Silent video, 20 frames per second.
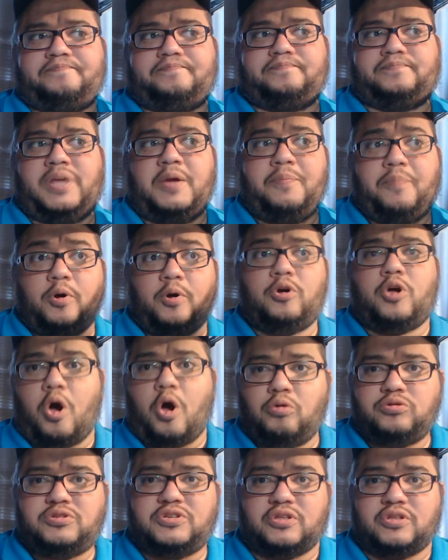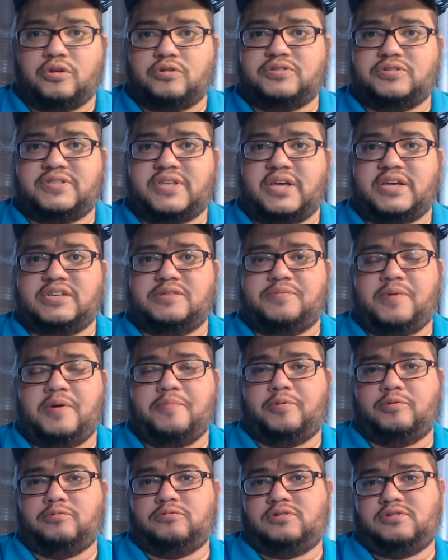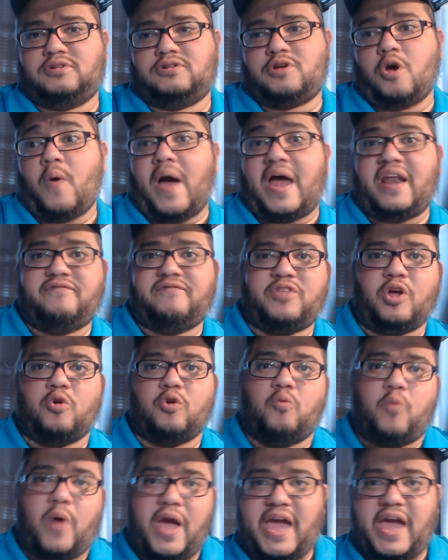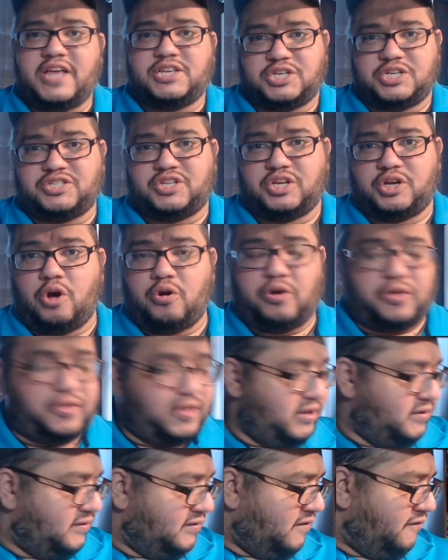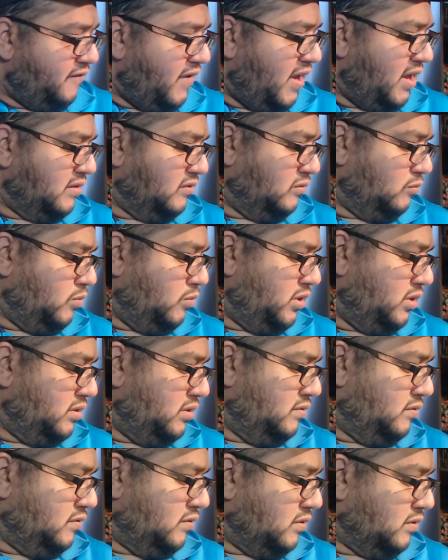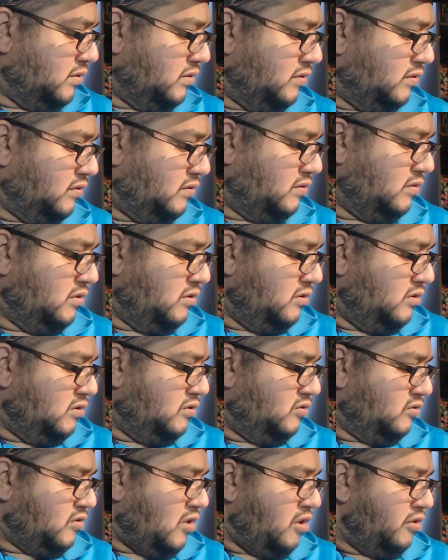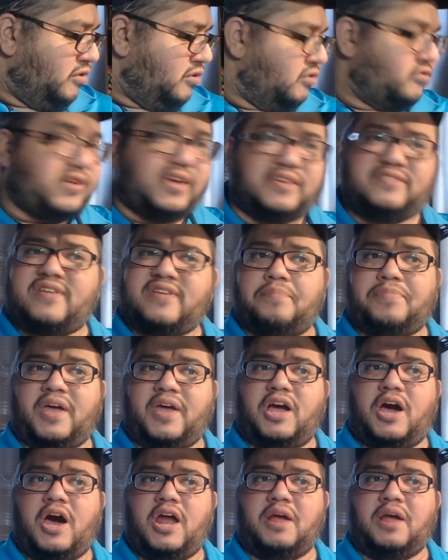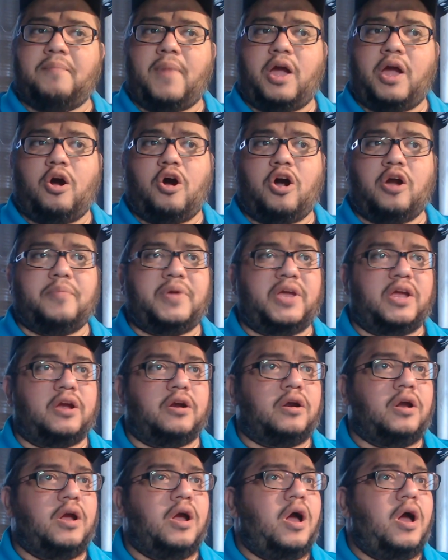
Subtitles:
People go to those things. People go out of their way just to go to these events. What is this? Sorry, there's like something cutting my arm here.